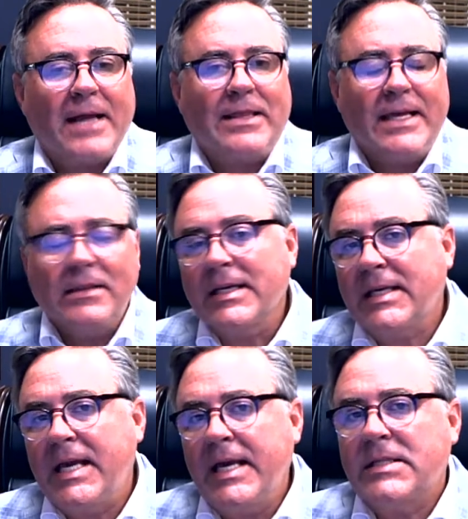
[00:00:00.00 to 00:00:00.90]
I think the
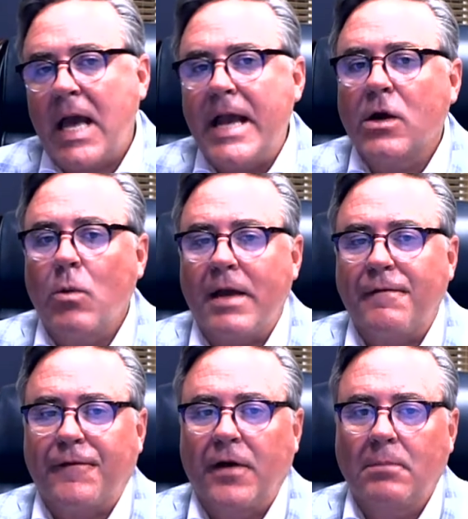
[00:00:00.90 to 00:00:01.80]
key takeaway
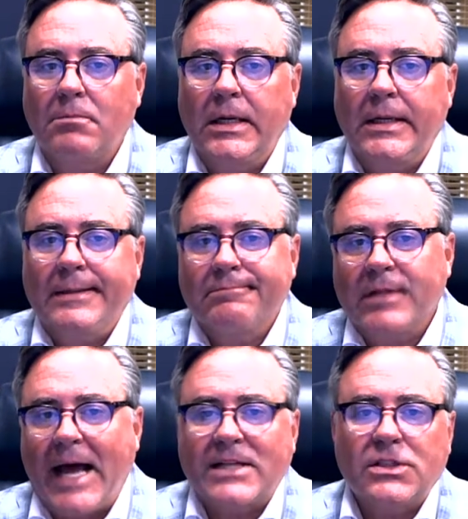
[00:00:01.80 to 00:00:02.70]
from
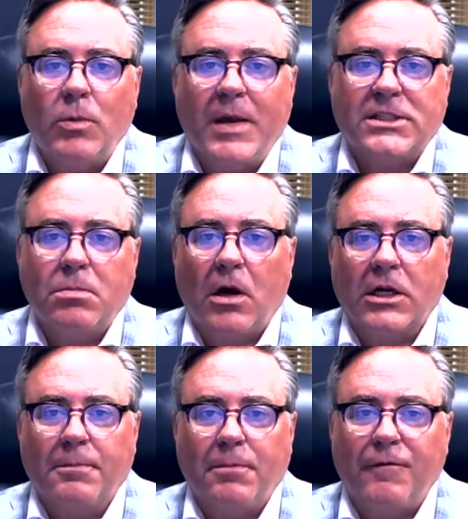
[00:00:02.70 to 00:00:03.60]
last week's
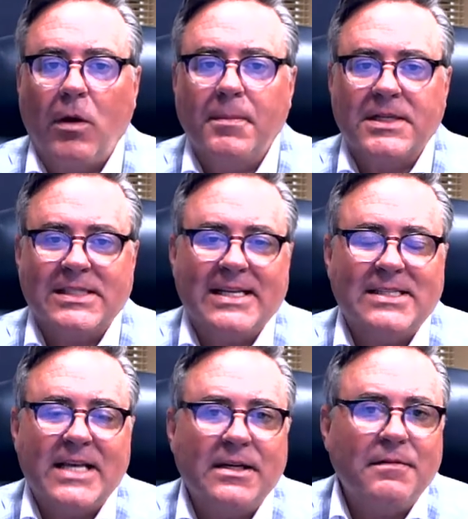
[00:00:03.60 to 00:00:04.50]
market performance is
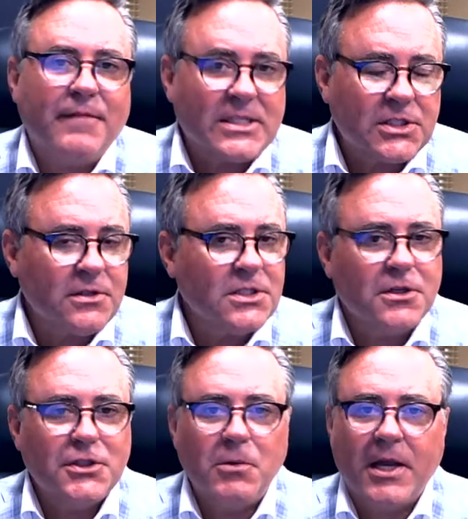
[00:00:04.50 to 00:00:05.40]
that investors are
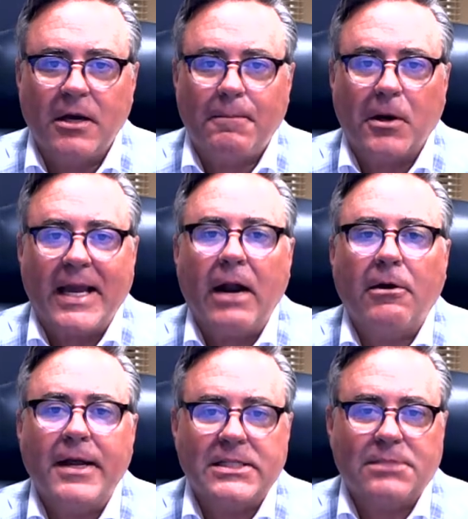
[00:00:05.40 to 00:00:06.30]
doing a
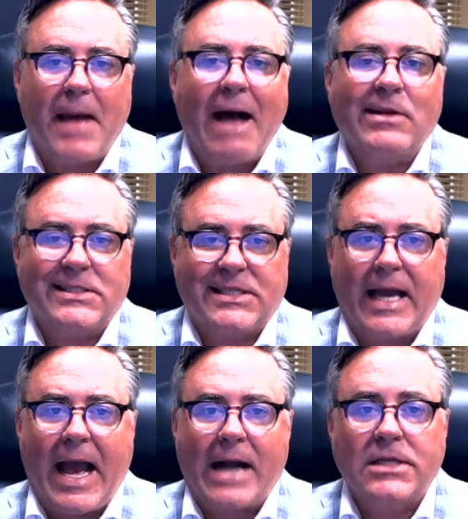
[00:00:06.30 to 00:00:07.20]
precarious balancing
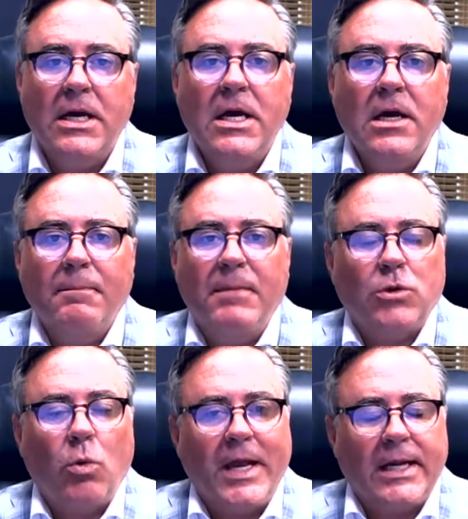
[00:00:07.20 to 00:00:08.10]
act
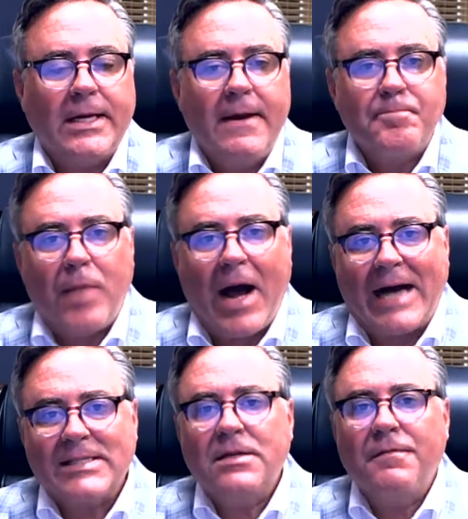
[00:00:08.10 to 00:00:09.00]
between
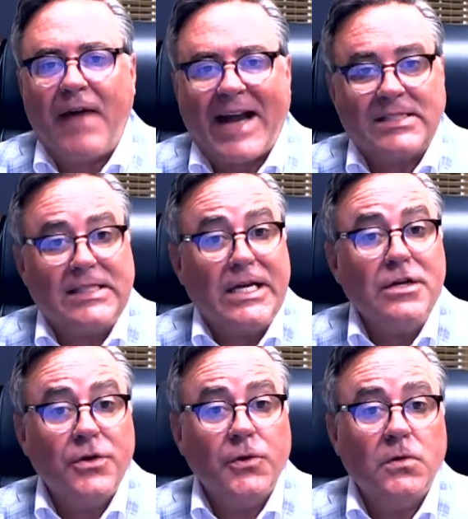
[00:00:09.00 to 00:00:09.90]
positive
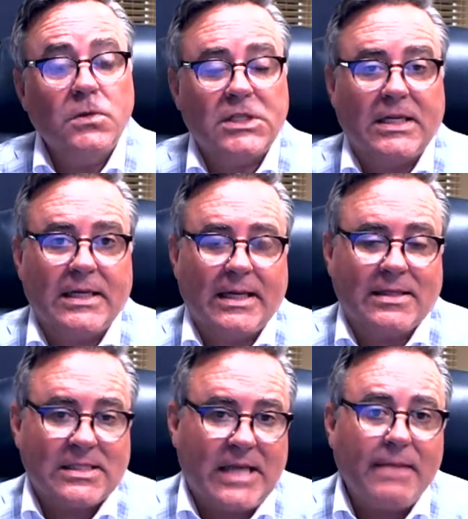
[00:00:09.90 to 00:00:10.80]
vaccine news and at the
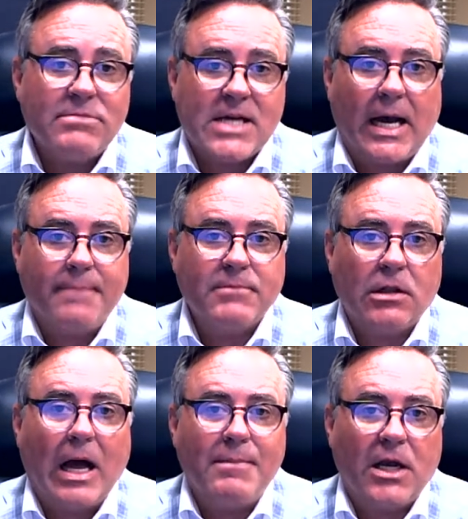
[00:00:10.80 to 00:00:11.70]
same time
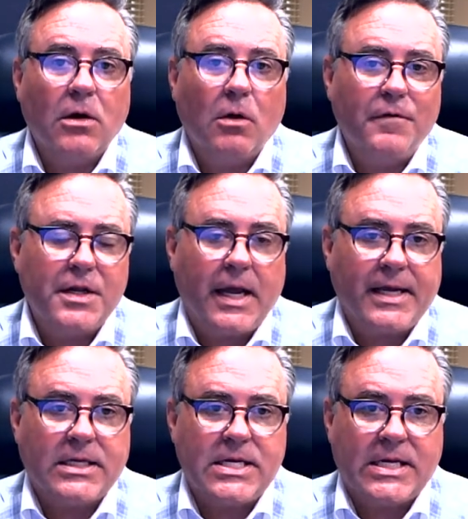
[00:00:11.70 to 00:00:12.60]
climbing
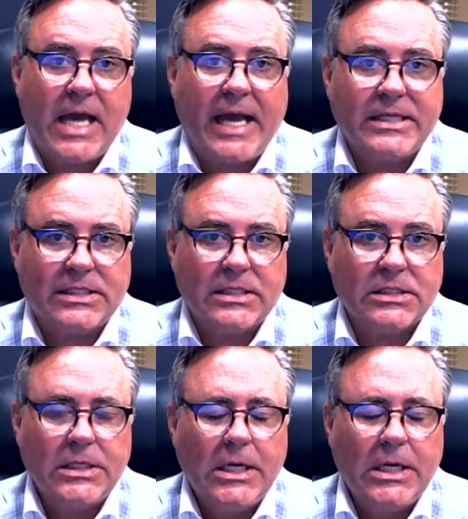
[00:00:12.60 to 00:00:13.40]
COVID-19 cases.